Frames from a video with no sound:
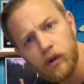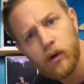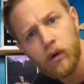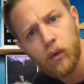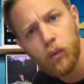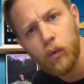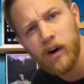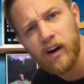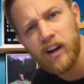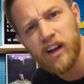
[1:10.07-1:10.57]

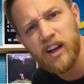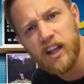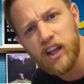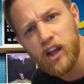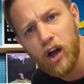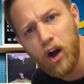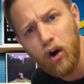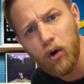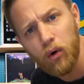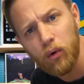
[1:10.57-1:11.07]
Where did he
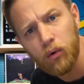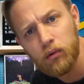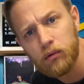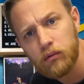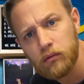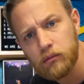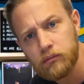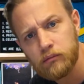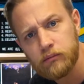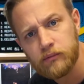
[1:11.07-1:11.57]
go?
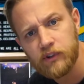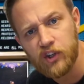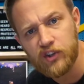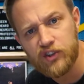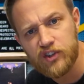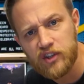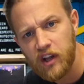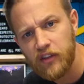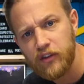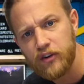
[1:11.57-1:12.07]
There's
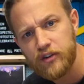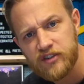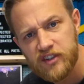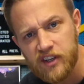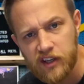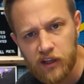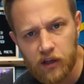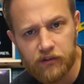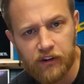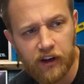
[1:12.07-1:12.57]
another
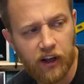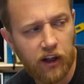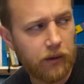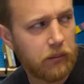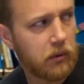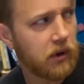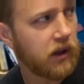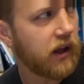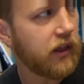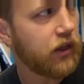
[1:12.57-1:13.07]
seat
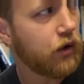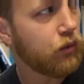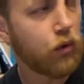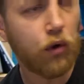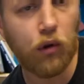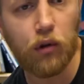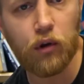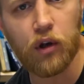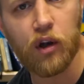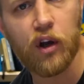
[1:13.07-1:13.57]
available on the
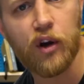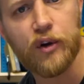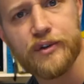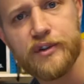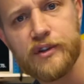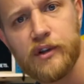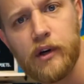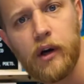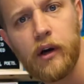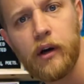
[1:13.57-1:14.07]
roller
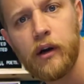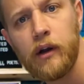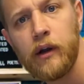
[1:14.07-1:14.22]
coaster.